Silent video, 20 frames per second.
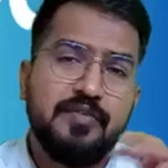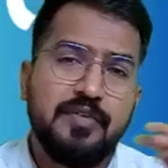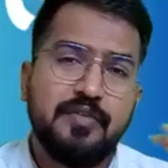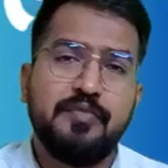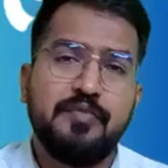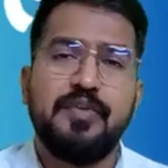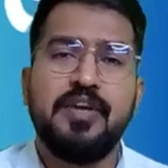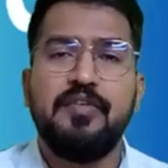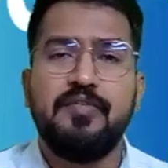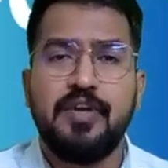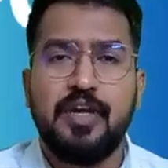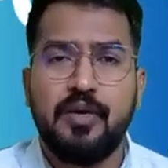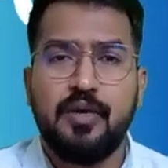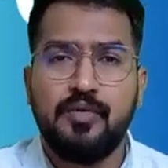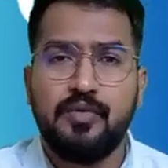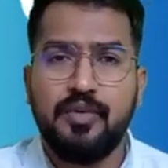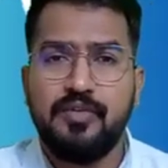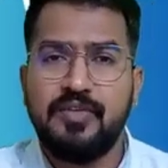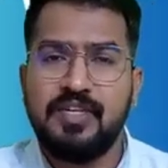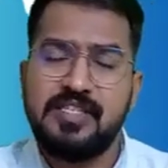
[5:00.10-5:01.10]
where we have to
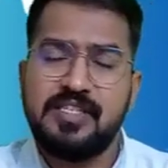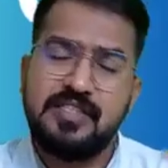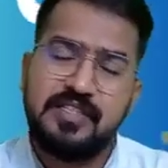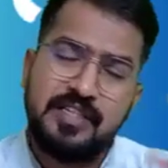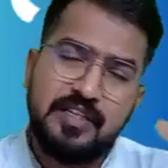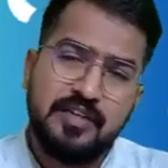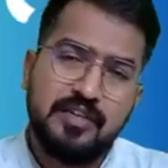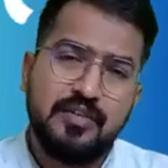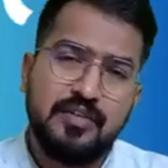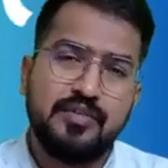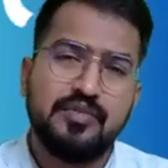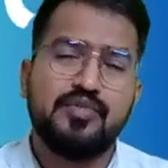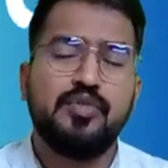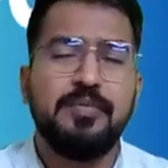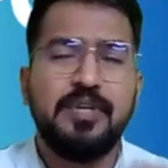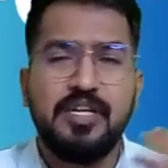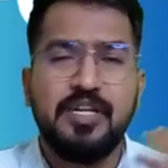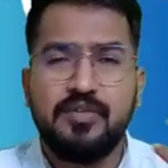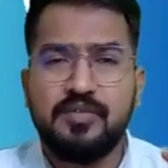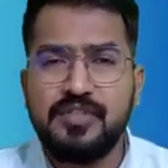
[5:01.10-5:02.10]
revise. See, so
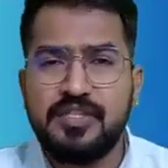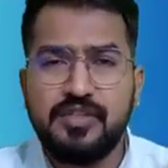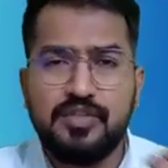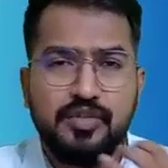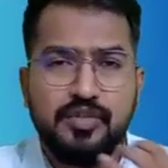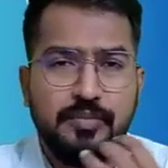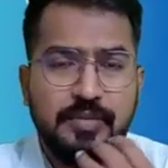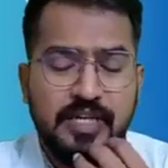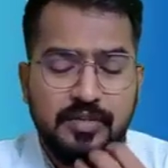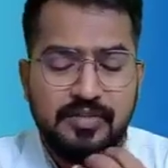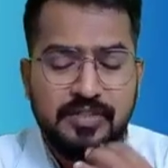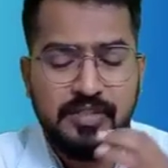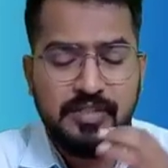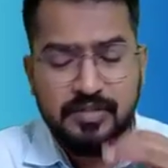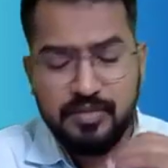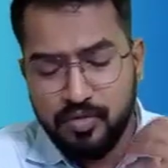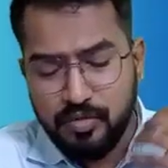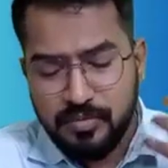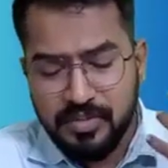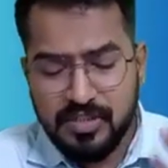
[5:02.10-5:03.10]
many questions you might have seen,
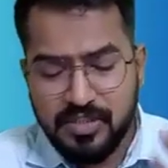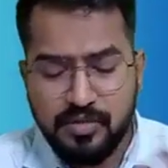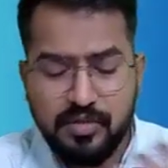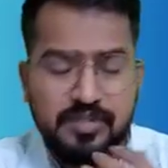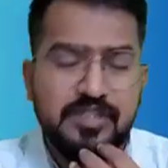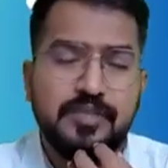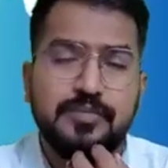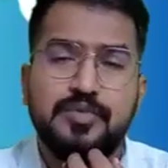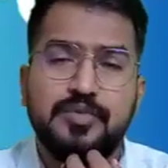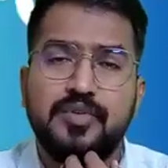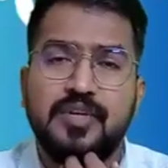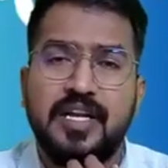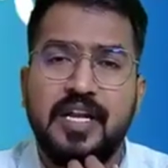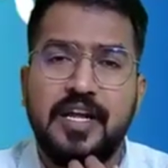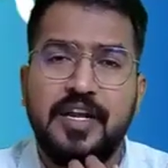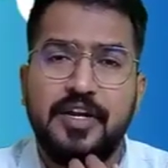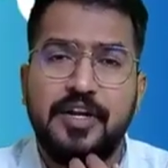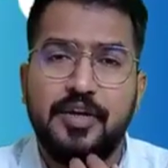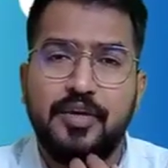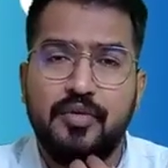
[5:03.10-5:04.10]
so much conceptual
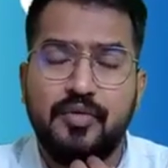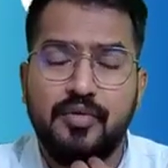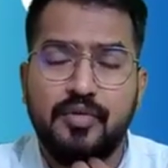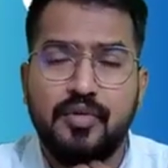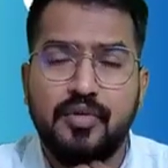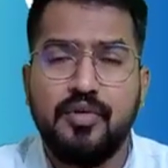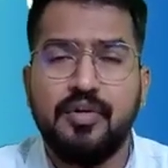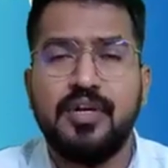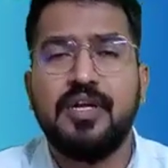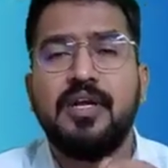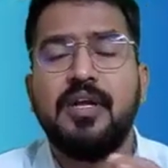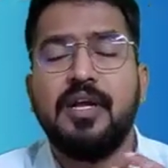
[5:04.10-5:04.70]
clarity you have got.